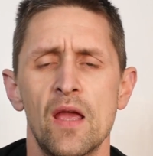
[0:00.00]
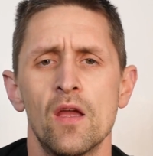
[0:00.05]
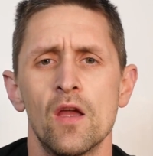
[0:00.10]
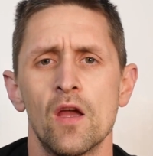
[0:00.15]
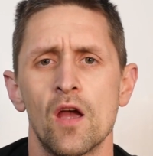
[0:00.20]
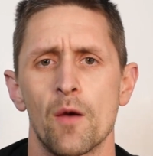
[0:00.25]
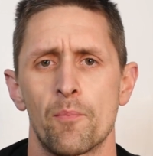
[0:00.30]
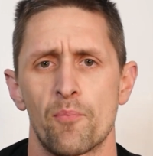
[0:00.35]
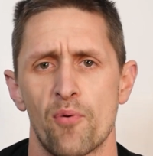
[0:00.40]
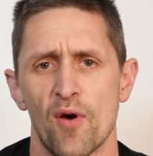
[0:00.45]

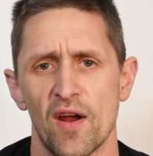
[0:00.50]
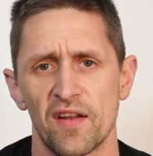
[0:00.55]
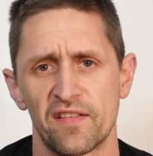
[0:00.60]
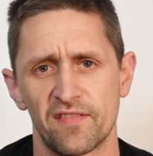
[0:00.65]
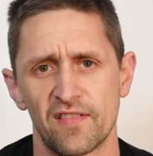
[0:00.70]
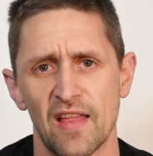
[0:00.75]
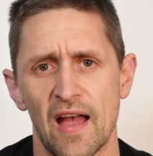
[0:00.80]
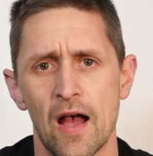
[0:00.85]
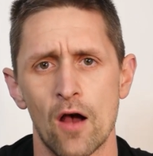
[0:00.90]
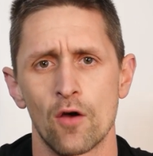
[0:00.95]
a press
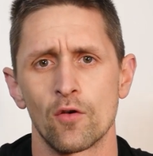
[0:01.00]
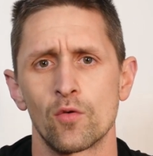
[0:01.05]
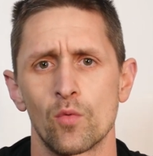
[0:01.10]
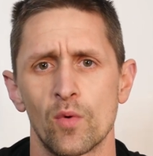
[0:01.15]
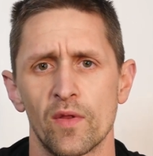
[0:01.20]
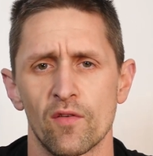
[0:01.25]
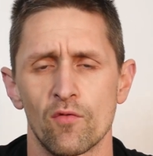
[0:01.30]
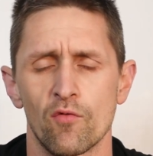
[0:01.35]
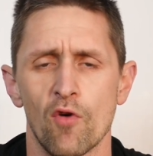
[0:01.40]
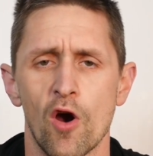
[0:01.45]
down with
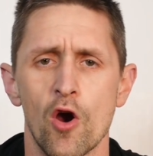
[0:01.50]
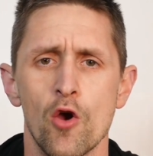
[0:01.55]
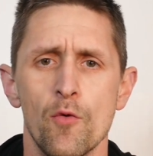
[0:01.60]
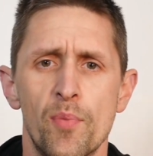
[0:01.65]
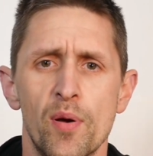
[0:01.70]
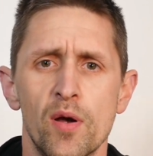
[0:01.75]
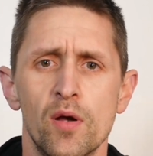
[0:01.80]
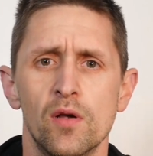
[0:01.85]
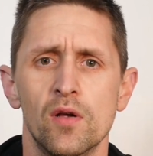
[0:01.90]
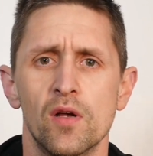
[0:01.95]
a rope,
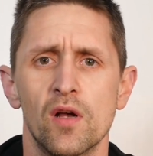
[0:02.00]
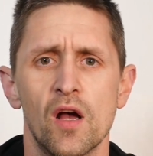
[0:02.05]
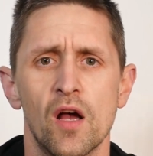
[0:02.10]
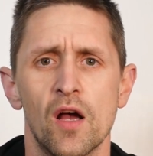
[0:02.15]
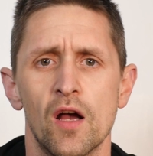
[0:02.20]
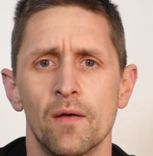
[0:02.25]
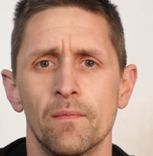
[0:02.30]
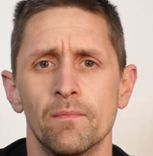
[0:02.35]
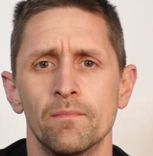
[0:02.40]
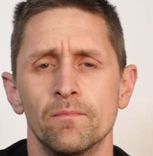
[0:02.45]

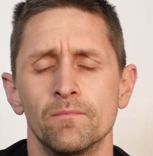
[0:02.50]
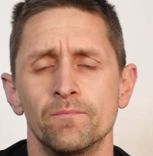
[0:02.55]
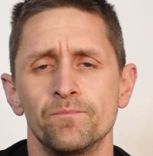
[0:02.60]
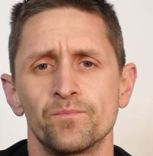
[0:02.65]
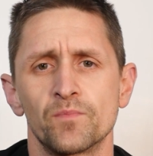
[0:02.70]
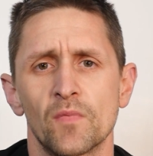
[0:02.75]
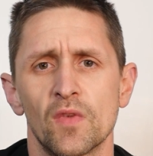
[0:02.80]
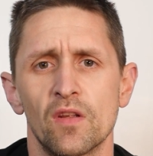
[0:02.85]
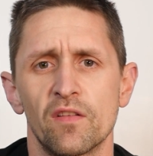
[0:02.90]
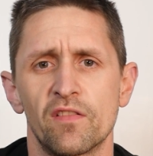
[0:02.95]

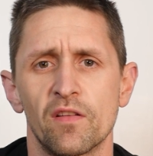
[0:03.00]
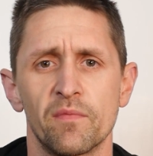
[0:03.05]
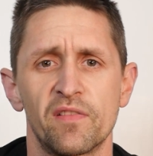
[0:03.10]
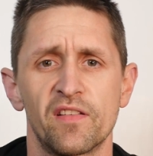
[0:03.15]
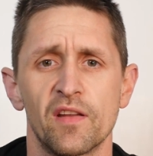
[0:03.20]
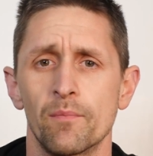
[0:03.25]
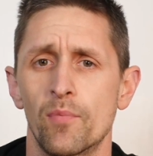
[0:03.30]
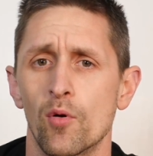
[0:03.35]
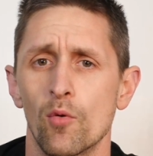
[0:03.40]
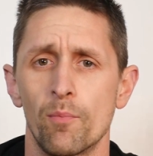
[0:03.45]
some
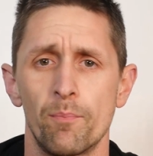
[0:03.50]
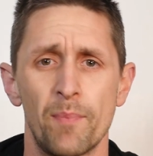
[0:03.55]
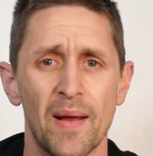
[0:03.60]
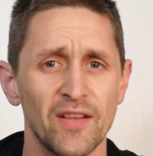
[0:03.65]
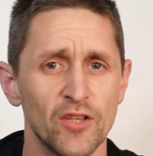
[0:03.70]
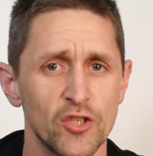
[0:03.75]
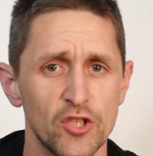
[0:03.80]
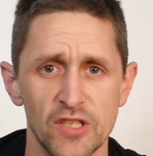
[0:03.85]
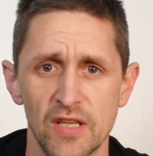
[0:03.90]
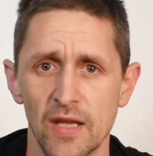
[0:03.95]
simple
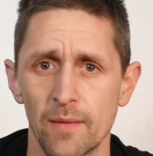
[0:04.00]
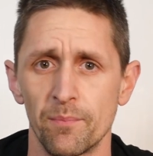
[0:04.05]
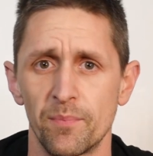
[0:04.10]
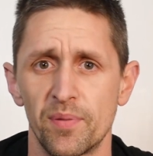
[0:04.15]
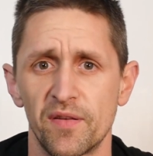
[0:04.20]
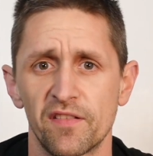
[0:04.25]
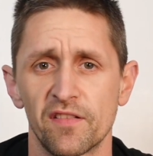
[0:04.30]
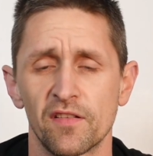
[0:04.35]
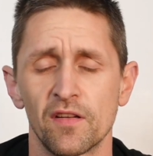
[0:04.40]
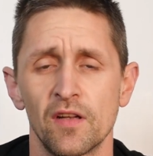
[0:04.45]
bench
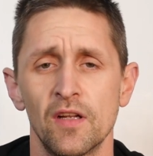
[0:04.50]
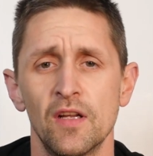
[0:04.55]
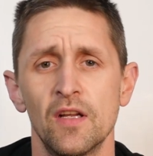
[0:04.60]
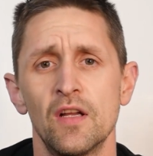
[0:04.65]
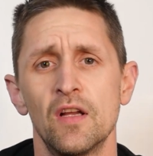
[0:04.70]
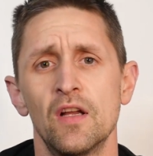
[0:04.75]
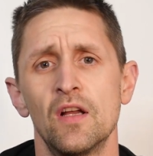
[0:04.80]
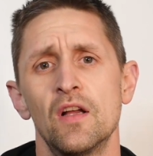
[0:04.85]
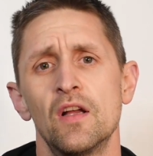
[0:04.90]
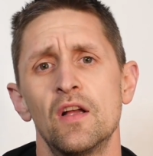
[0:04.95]
dips,
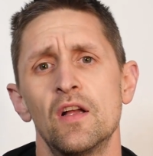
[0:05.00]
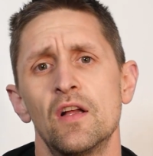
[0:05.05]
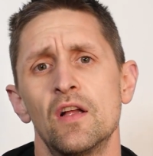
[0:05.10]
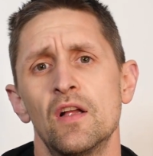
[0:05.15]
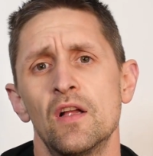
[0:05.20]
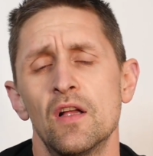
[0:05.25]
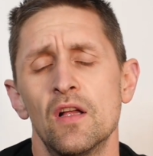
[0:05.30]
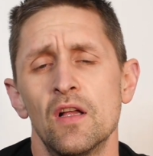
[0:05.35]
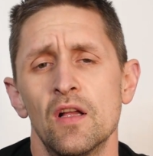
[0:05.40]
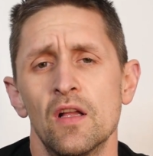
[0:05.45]

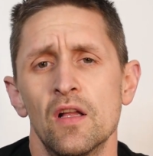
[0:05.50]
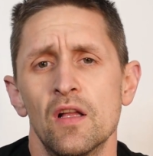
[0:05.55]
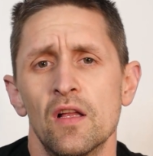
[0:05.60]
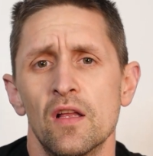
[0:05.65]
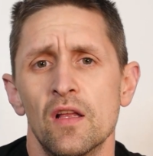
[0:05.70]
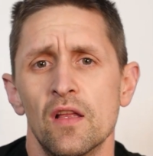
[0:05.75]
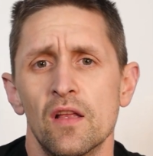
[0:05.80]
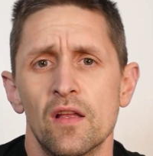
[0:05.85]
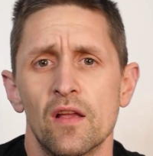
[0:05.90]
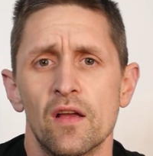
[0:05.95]

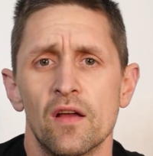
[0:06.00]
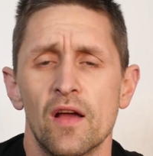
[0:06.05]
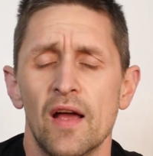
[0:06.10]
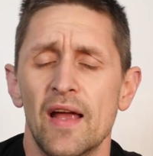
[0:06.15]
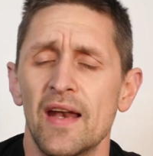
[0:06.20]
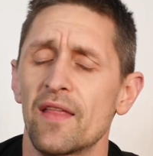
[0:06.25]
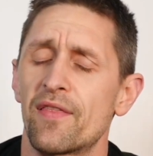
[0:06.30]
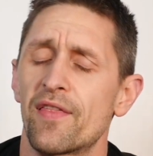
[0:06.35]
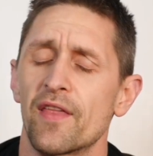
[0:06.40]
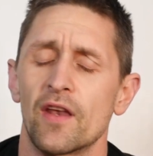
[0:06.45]

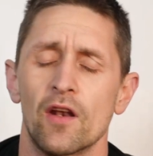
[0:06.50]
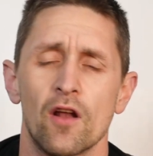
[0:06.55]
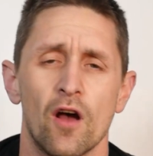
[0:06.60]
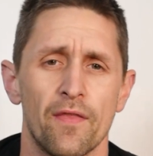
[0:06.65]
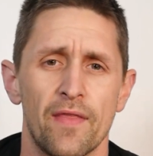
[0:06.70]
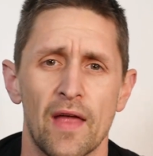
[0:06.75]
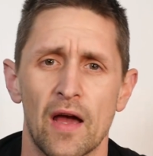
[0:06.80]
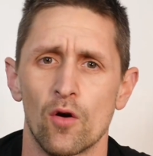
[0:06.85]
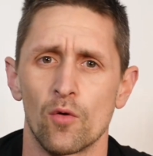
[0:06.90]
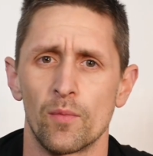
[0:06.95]
anything like
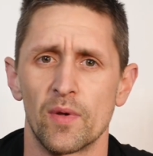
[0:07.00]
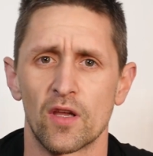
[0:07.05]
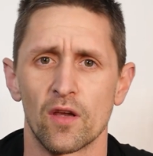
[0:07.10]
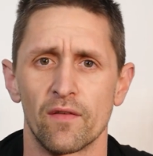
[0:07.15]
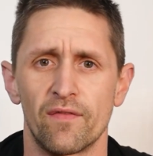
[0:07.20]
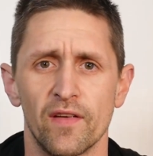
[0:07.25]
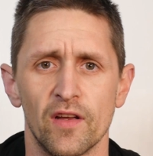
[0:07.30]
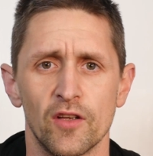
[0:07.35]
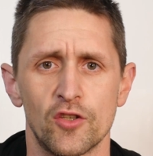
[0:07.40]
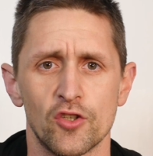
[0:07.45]
that will be good
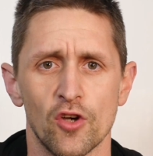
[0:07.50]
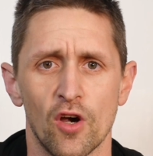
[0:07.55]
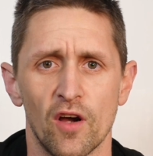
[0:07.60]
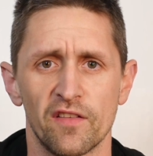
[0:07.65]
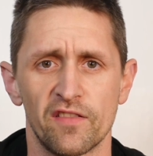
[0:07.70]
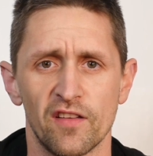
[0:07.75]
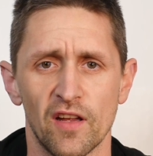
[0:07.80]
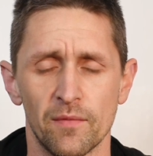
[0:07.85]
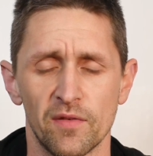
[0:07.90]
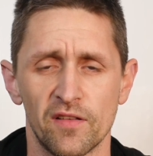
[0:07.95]
for your
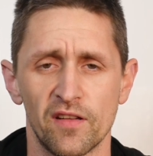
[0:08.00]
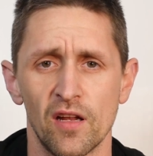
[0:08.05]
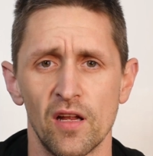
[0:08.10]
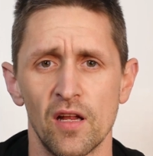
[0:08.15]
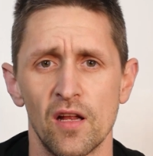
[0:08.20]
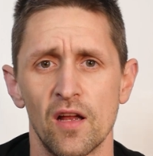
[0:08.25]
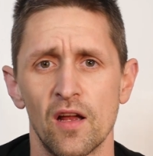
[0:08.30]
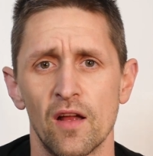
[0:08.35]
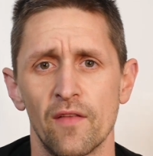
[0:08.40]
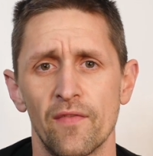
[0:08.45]
triceps.
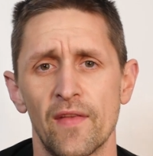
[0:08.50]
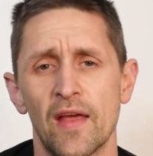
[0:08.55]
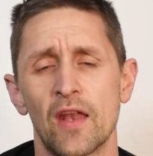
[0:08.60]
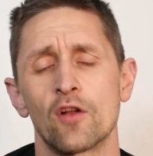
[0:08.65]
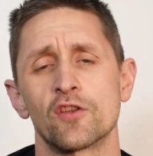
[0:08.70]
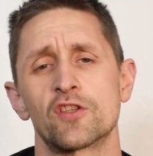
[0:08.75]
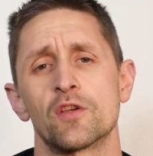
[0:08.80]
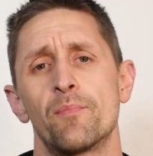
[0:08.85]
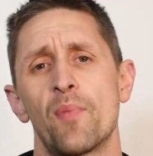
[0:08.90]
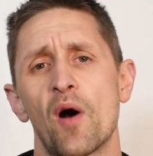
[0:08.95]
And then
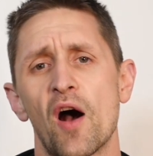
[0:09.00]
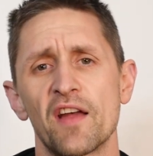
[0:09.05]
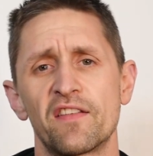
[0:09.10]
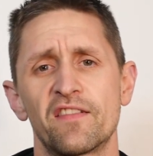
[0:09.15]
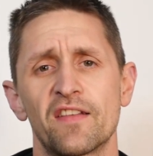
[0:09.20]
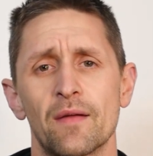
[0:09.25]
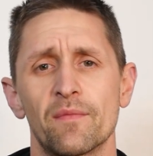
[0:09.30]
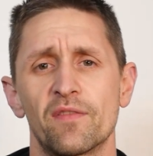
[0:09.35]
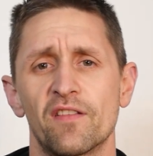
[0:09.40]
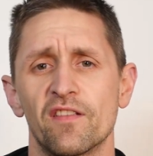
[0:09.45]
onto
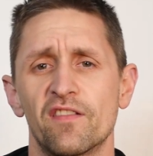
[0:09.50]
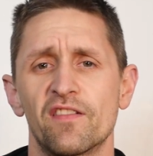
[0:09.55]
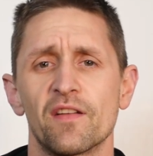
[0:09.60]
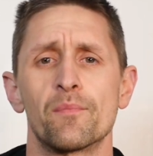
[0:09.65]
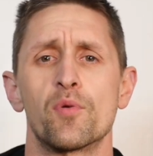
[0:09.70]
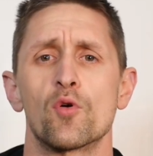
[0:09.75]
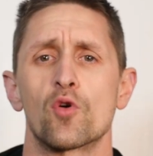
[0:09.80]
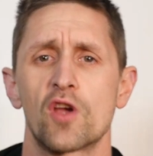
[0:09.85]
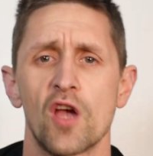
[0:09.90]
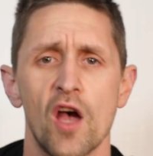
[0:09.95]
biceps, a
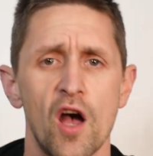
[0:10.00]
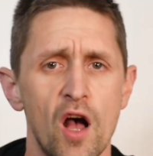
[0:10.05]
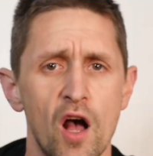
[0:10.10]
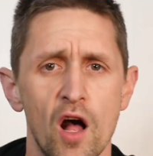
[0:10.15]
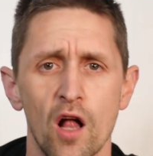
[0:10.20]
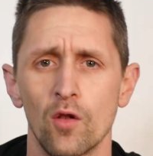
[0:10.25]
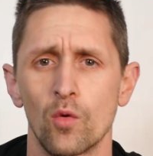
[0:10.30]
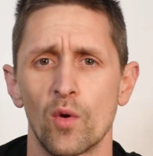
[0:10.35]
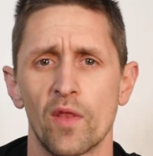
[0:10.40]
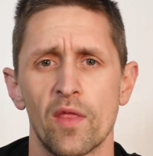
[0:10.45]
simple
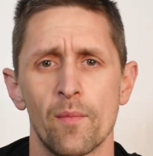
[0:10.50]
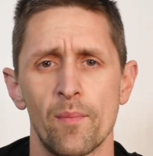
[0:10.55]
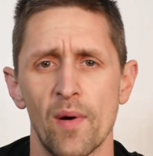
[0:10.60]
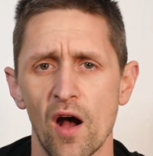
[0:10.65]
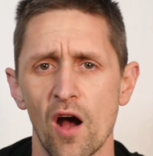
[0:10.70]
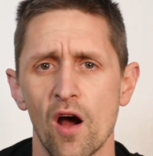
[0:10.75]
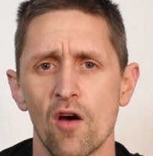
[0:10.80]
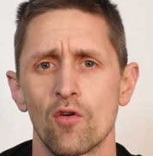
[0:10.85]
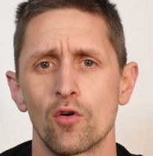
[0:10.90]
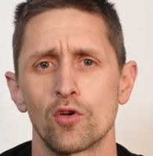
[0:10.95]
curl with a
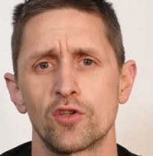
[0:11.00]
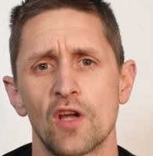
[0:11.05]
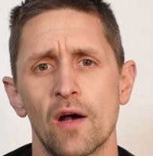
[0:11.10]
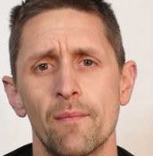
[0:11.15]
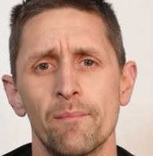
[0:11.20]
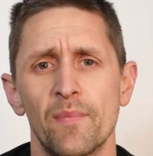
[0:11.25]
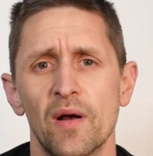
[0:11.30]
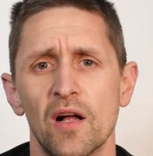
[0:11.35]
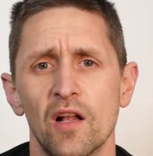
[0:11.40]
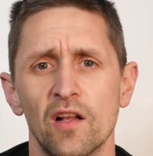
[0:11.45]
bar or
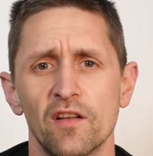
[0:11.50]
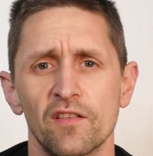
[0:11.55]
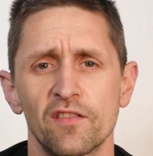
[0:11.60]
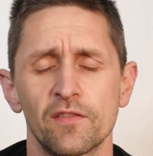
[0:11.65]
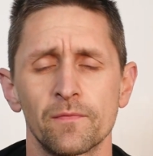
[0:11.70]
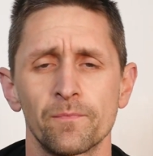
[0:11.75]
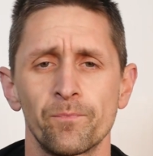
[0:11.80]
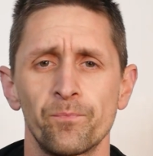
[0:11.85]
dumbbells.